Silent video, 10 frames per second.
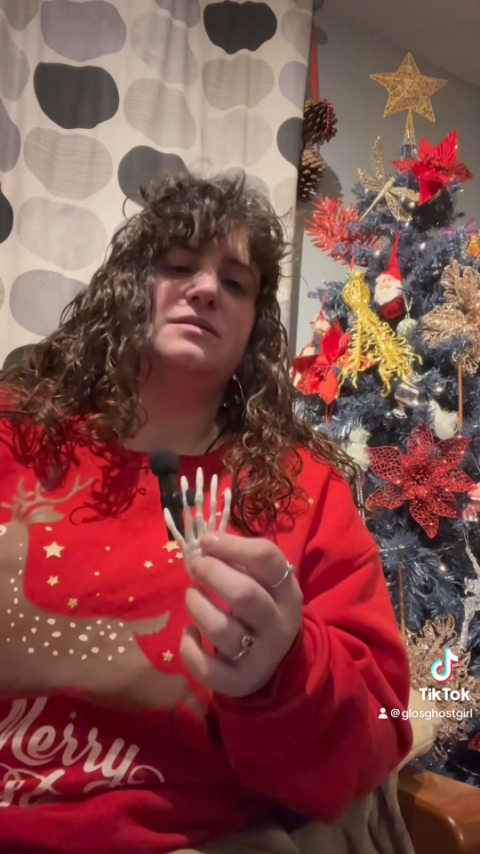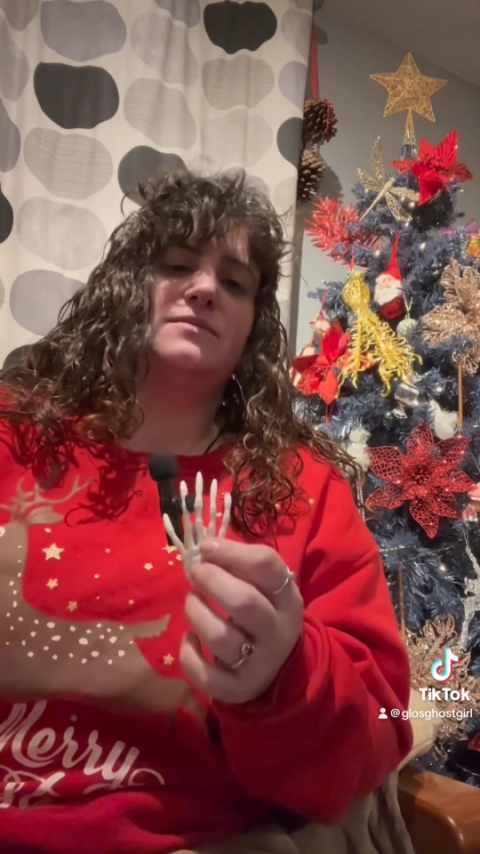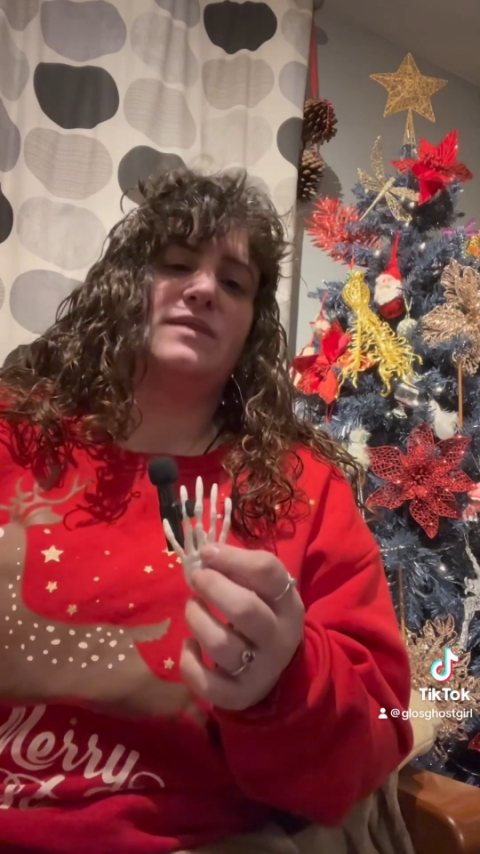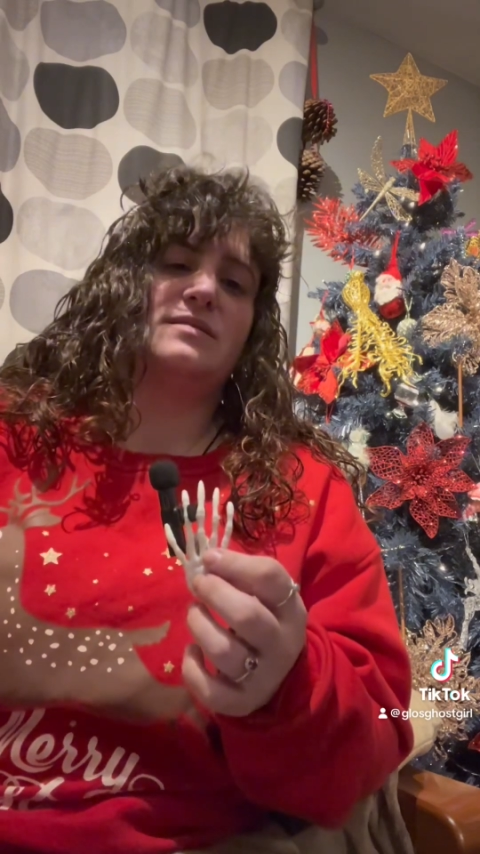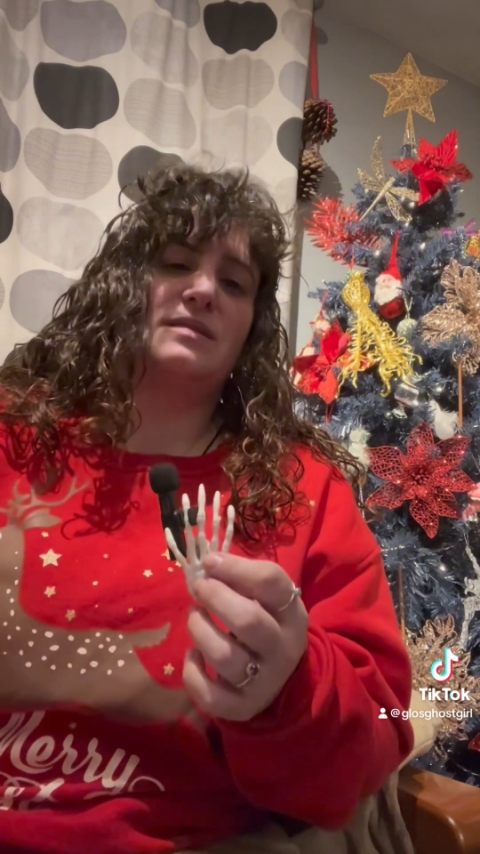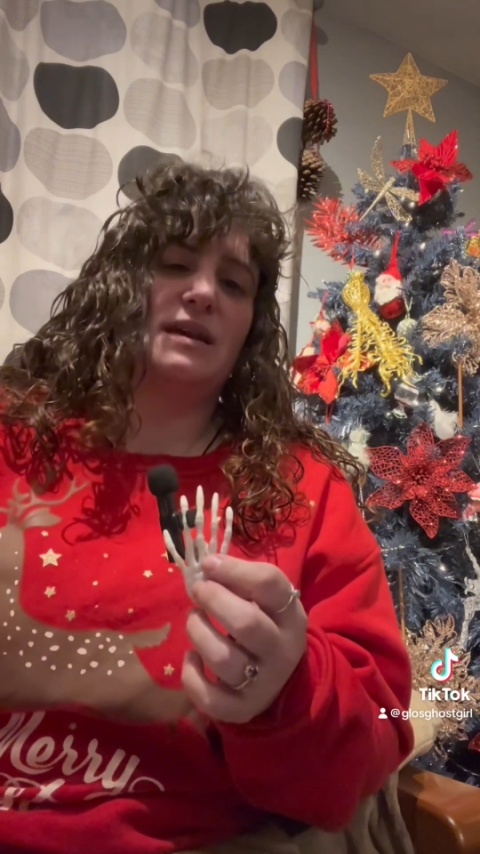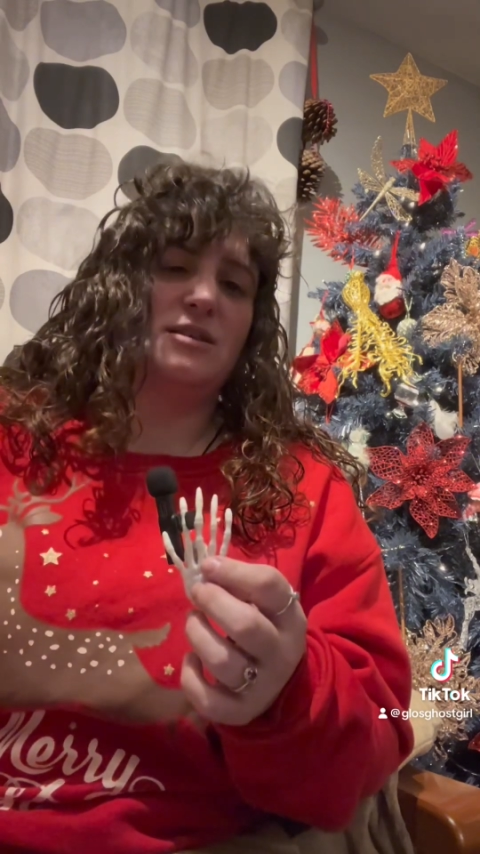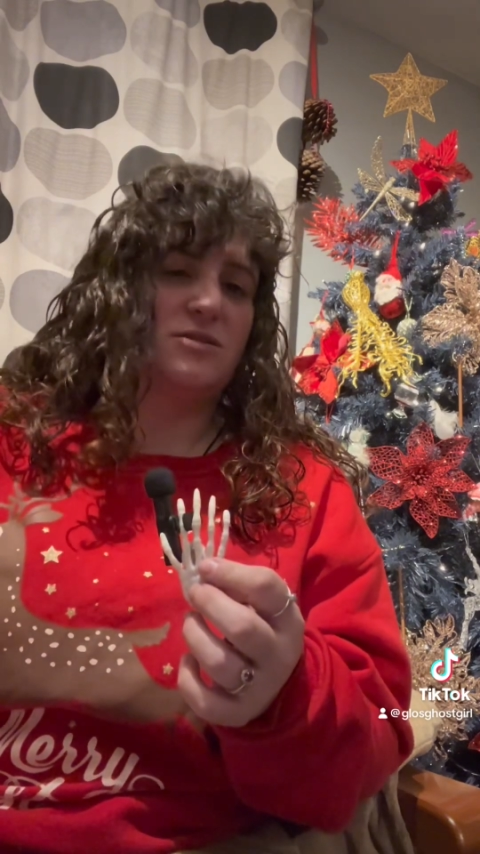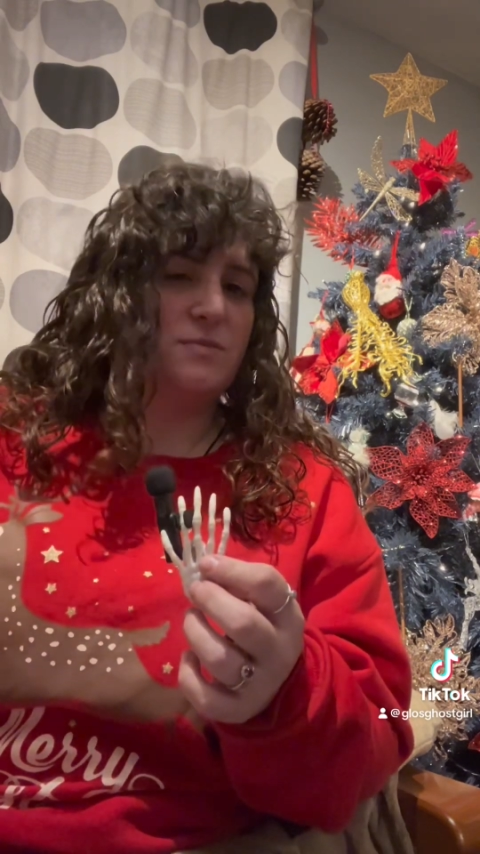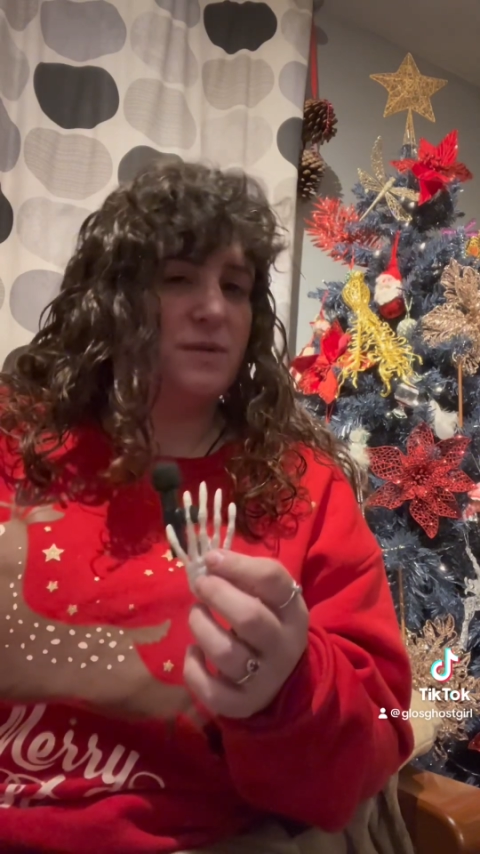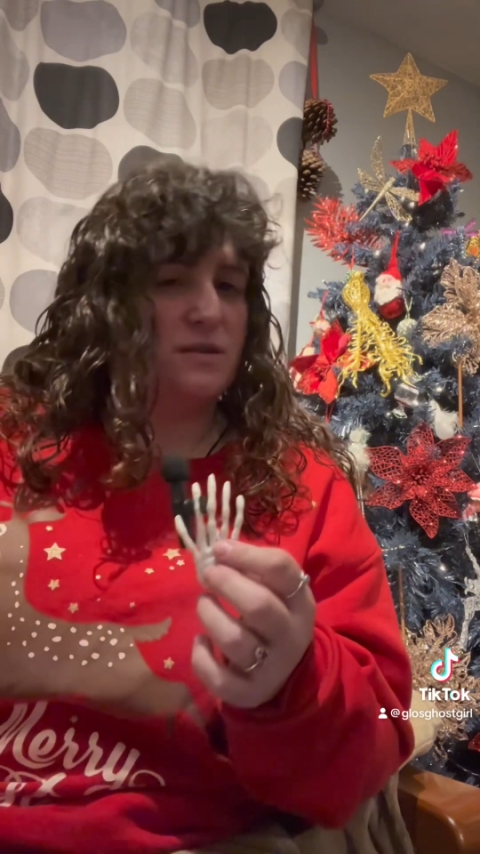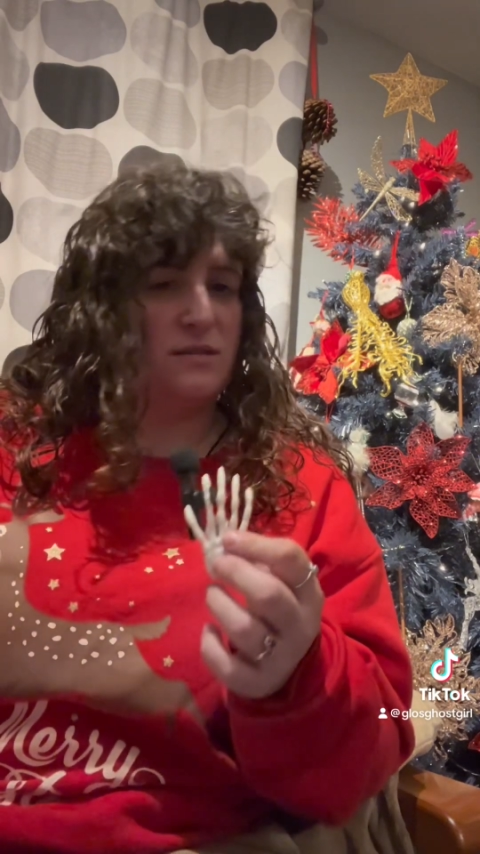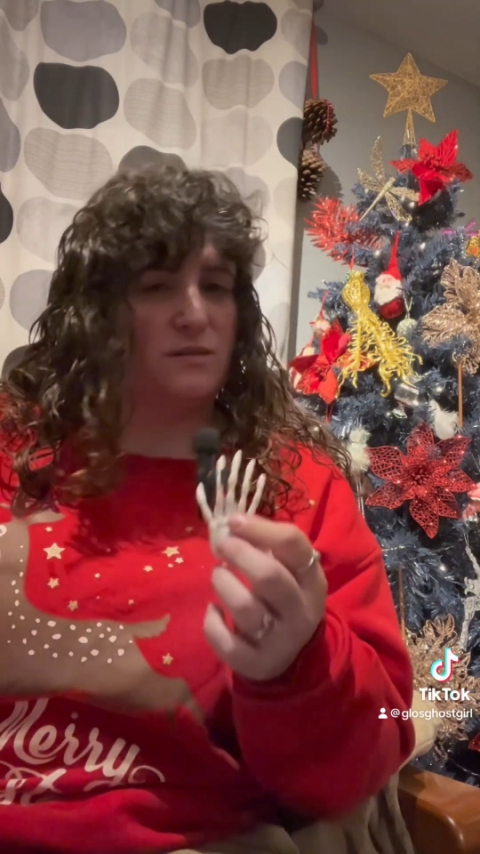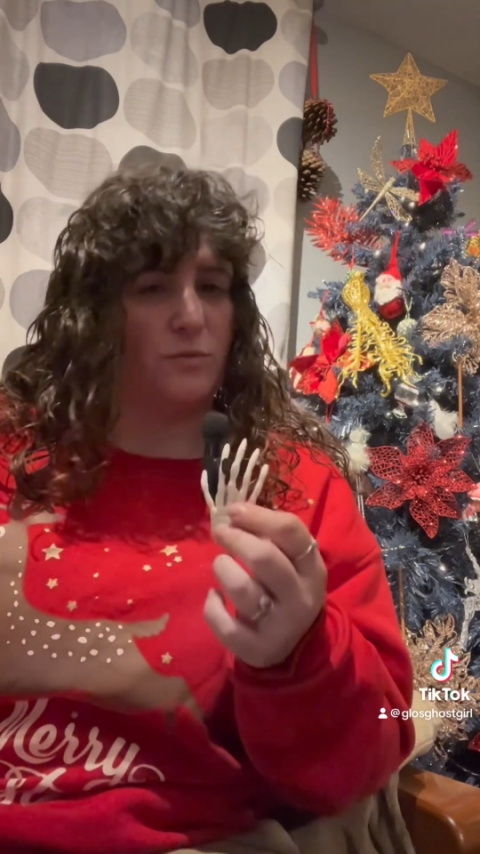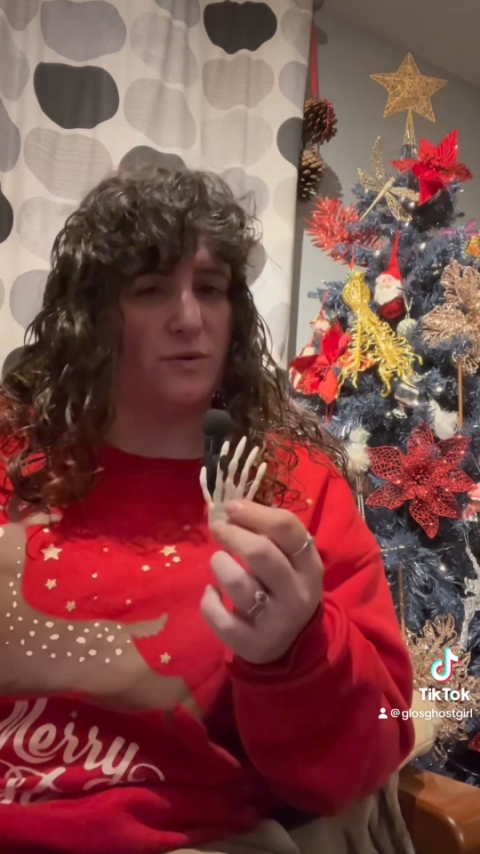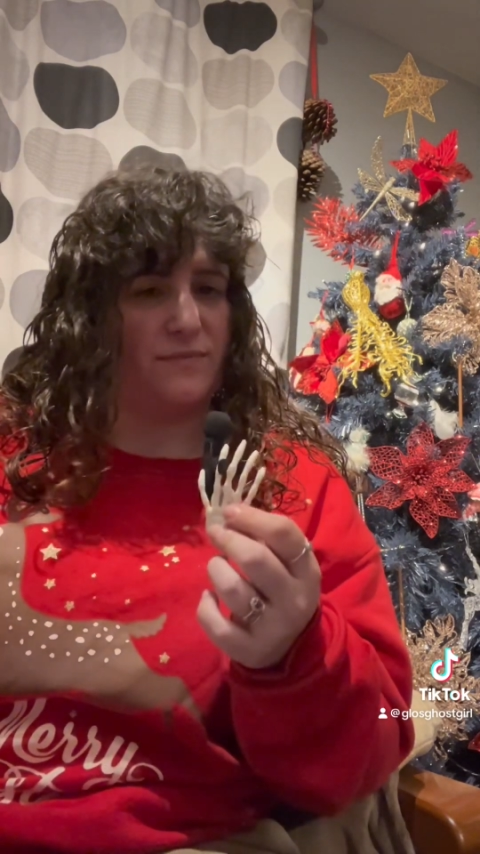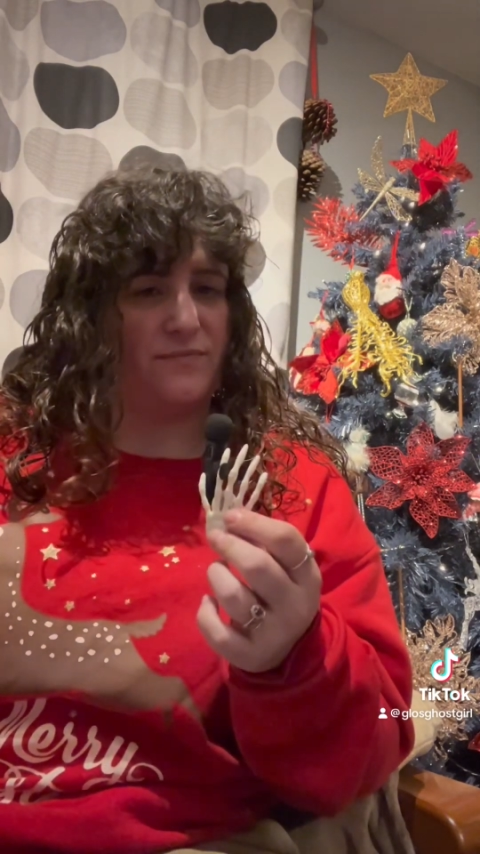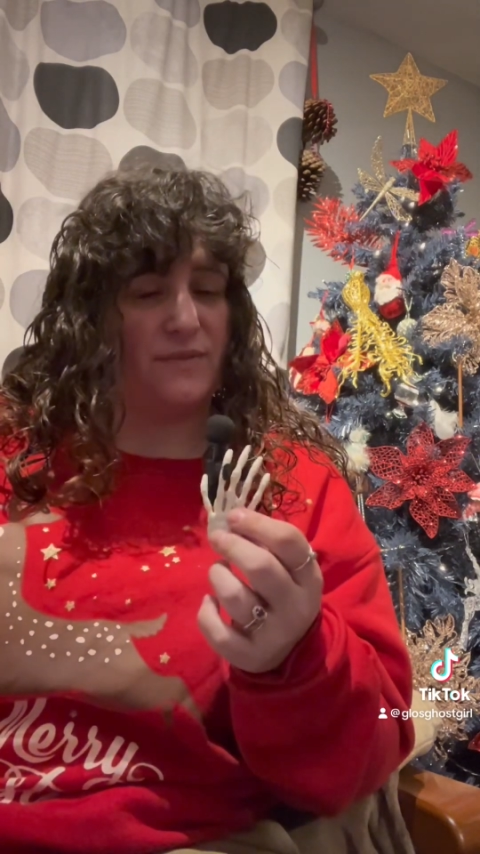investigations because it's more